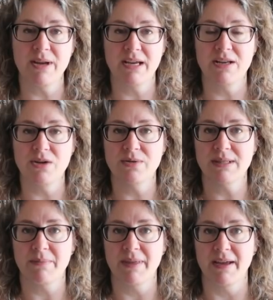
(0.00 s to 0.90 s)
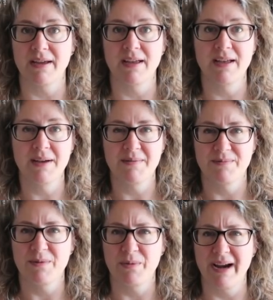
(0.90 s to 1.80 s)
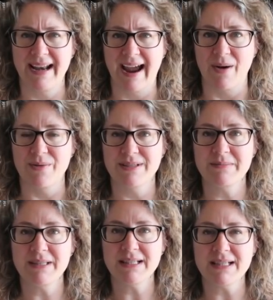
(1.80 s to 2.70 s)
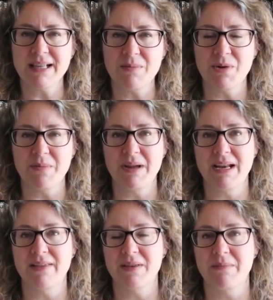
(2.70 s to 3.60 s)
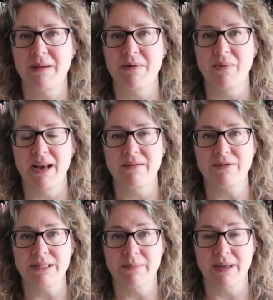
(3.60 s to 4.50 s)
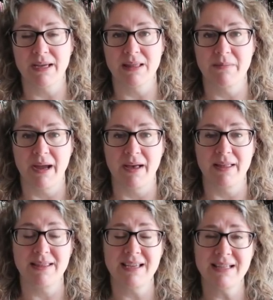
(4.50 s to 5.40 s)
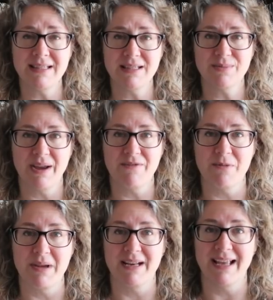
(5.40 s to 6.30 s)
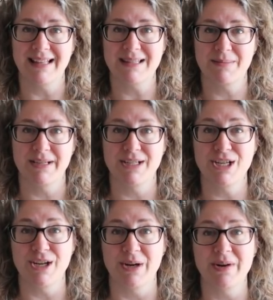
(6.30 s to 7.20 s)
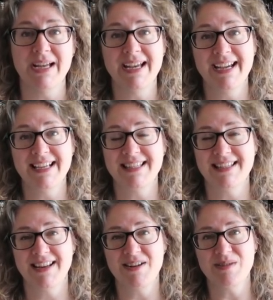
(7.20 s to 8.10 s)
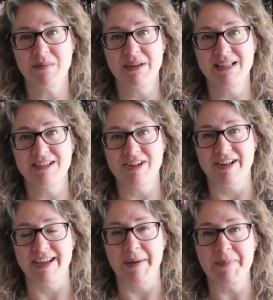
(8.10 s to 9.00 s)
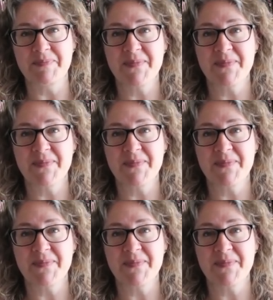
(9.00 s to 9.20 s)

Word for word: we could use something right now, something that's a little more immediate than maybe waiting for something in the mail. And the easiest way for me to get something to you is to send you something digitally.